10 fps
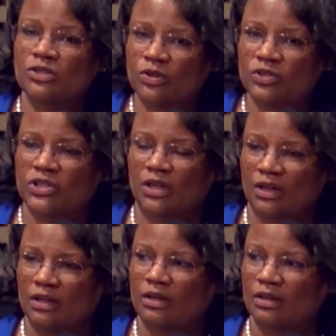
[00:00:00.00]

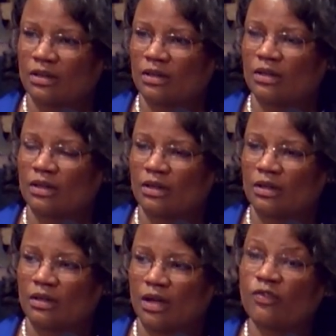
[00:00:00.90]
notion
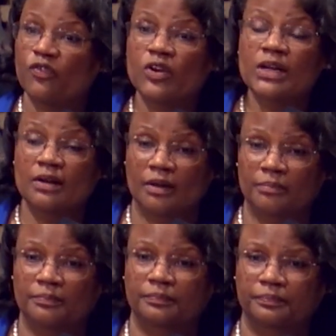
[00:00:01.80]
of
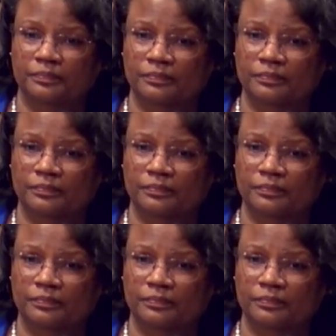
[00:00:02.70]
freedom.